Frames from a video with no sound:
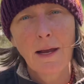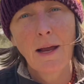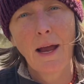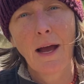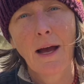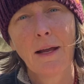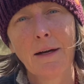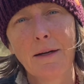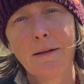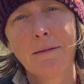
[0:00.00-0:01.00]

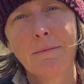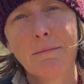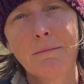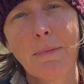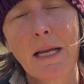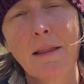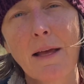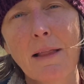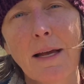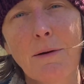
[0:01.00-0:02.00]
and making
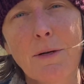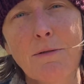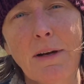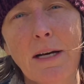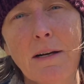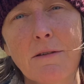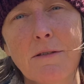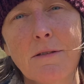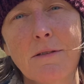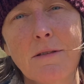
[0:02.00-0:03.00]
light language
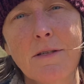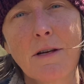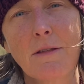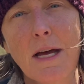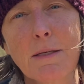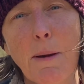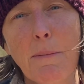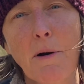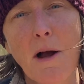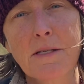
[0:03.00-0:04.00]
videos. So that's my
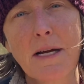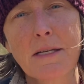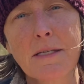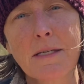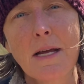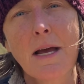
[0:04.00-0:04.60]
process.